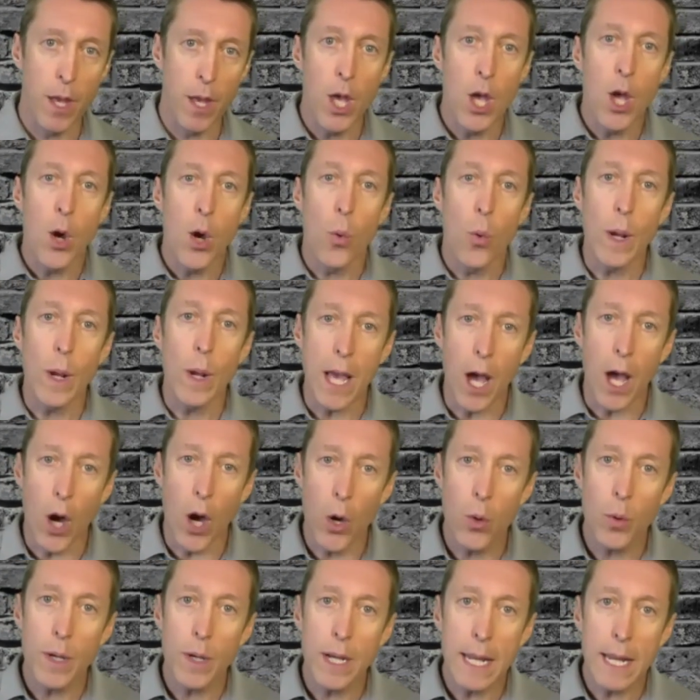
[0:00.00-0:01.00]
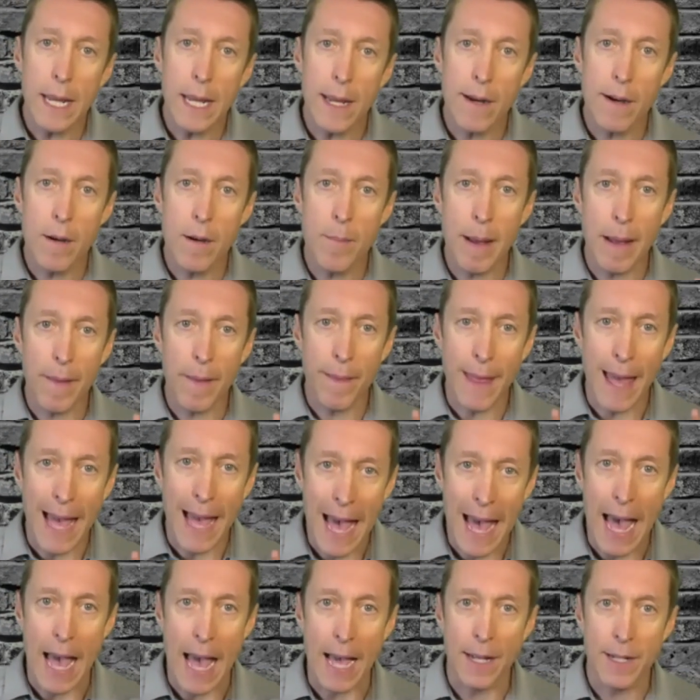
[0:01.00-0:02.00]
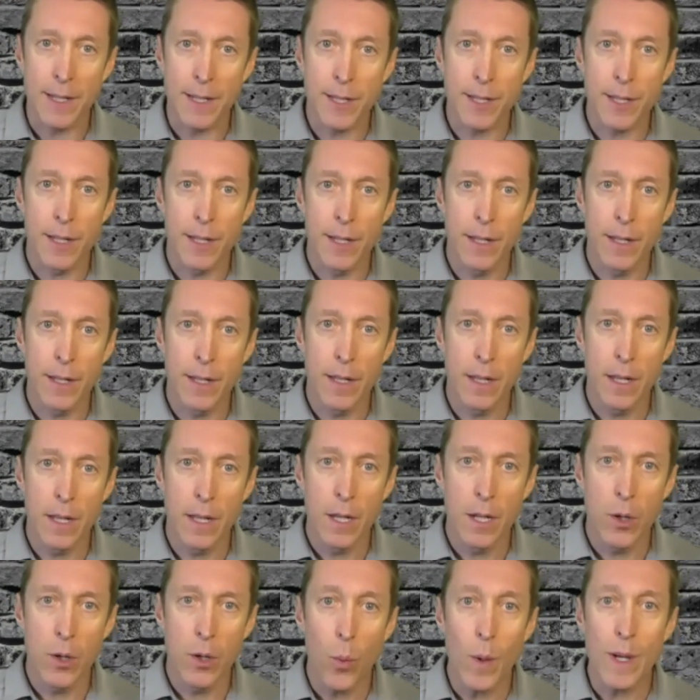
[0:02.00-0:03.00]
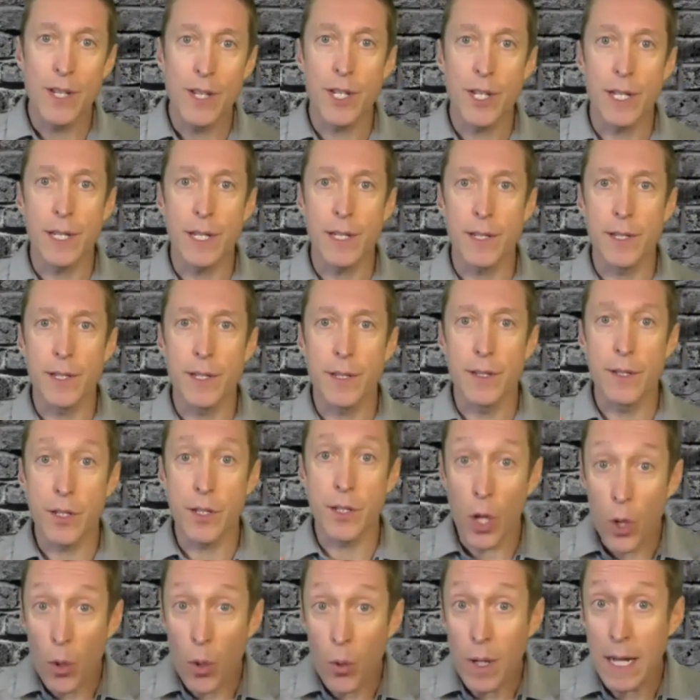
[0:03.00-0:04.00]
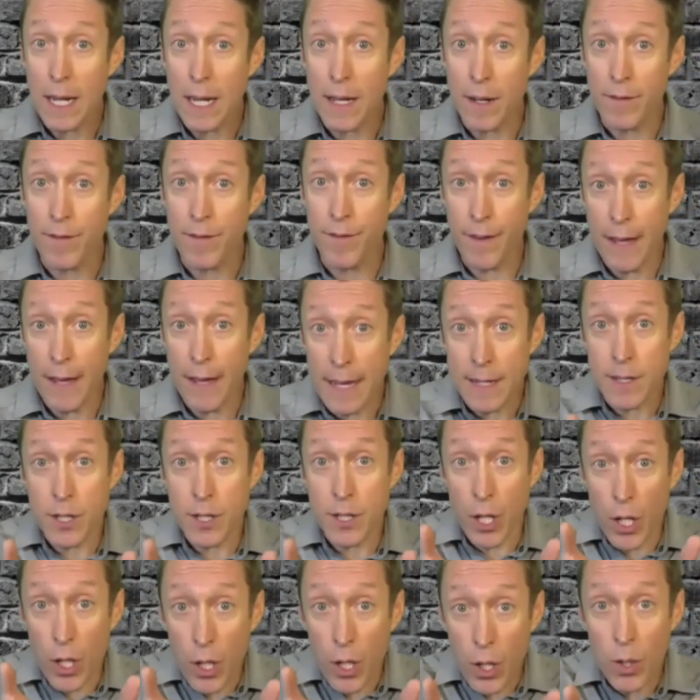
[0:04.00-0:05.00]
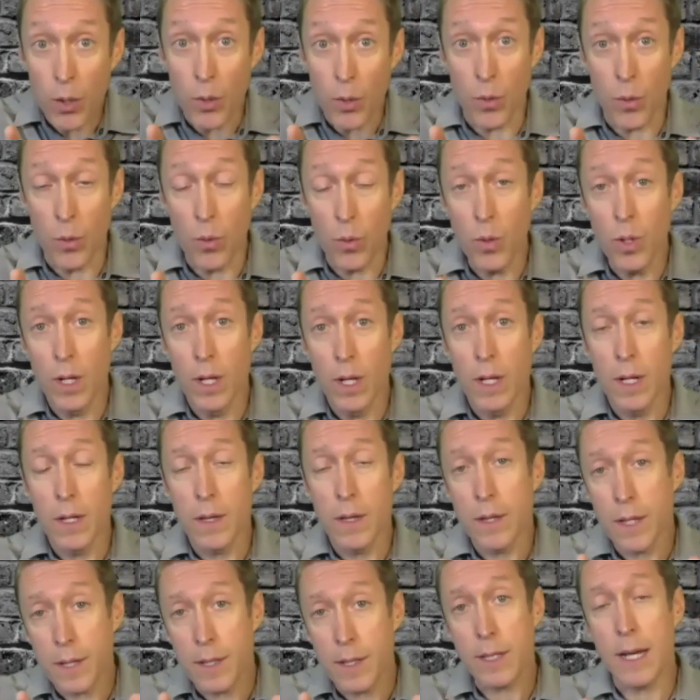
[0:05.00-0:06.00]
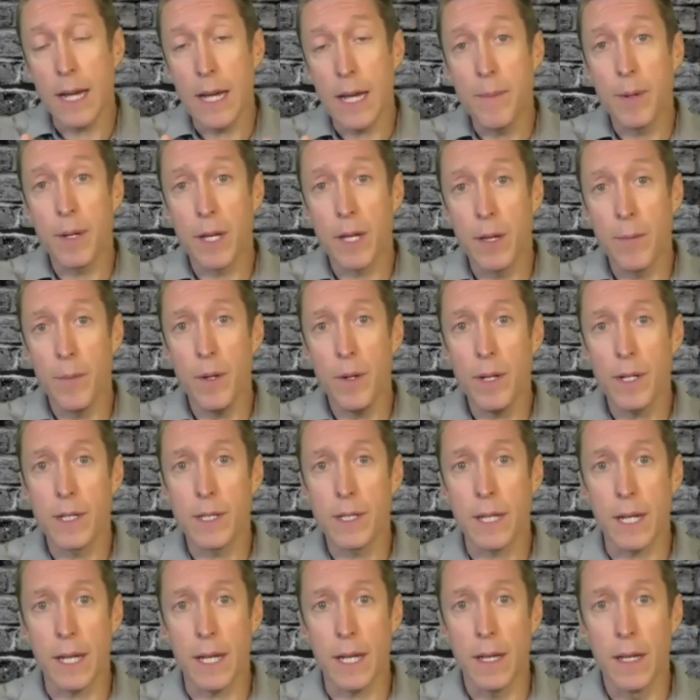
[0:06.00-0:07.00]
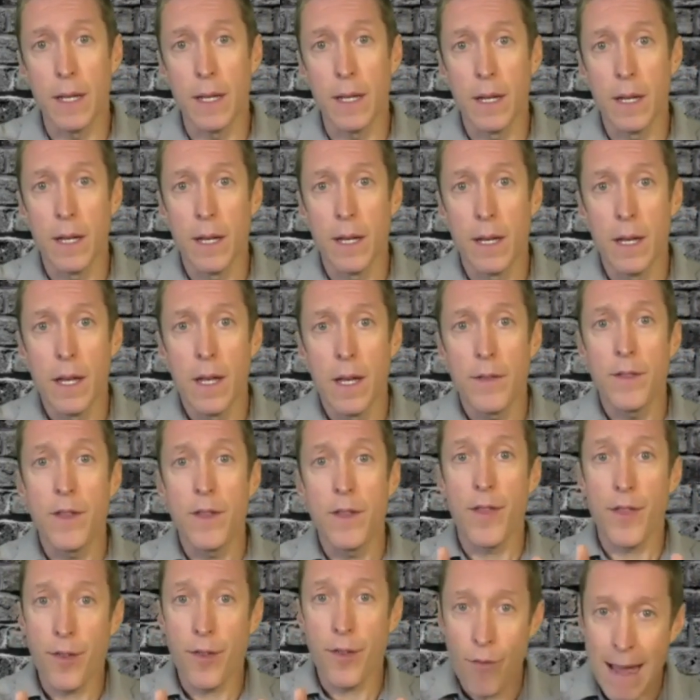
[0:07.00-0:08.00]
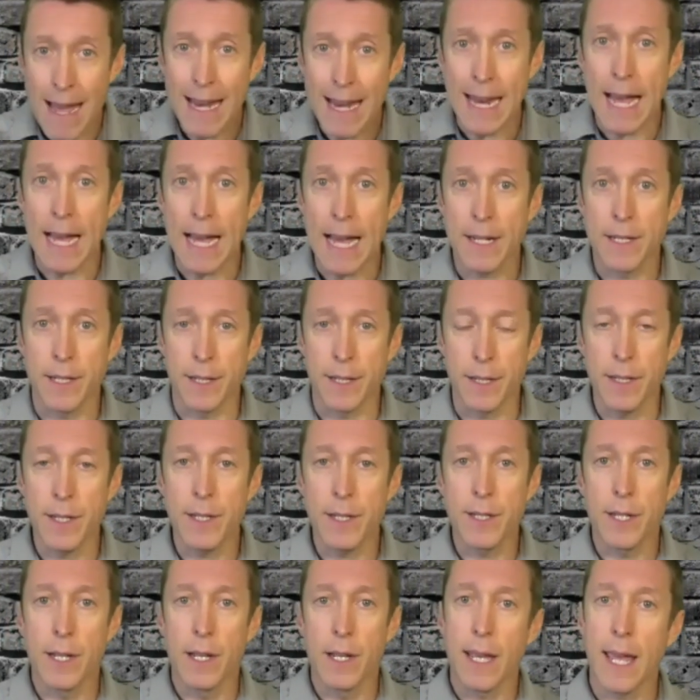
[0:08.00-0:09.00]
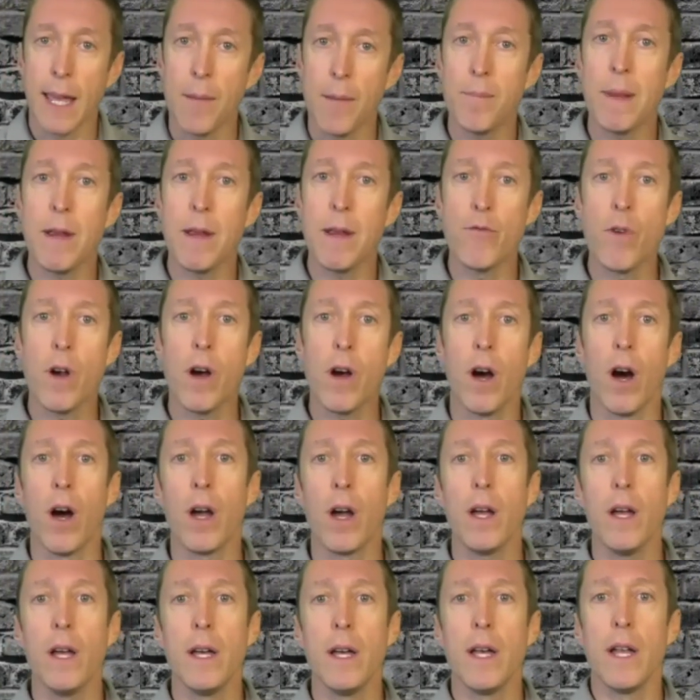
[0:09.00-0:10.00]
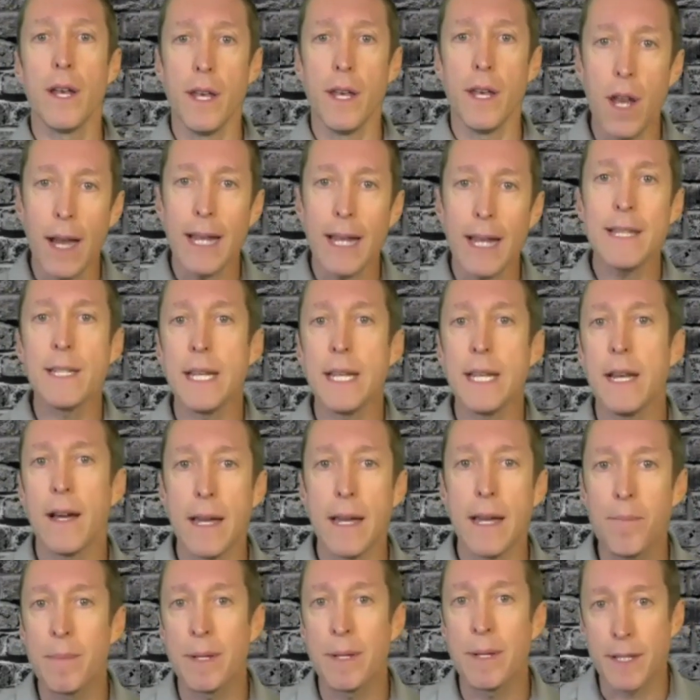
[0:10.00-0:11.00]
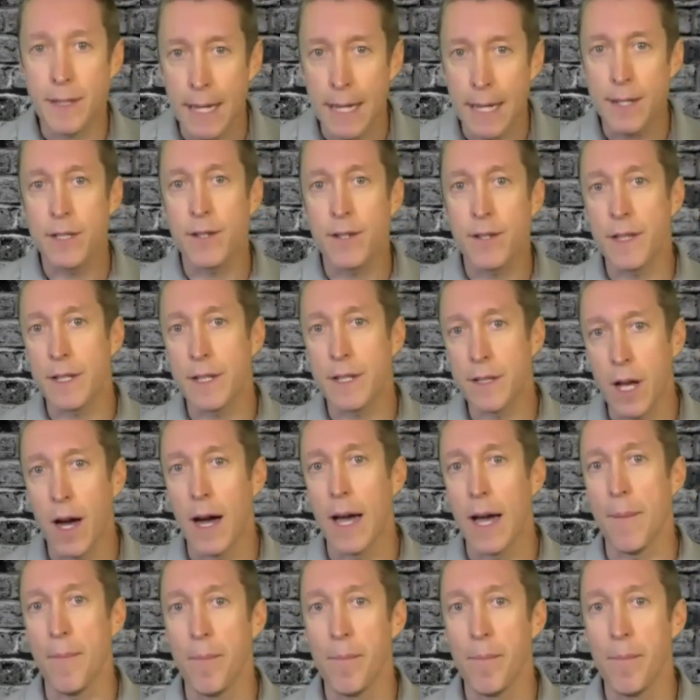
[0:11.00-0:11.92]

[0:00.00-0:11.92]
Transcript: We only hear about the hacks, which is totally unfair to you, the cyber community. The threat actors can be wrong 99% of the time.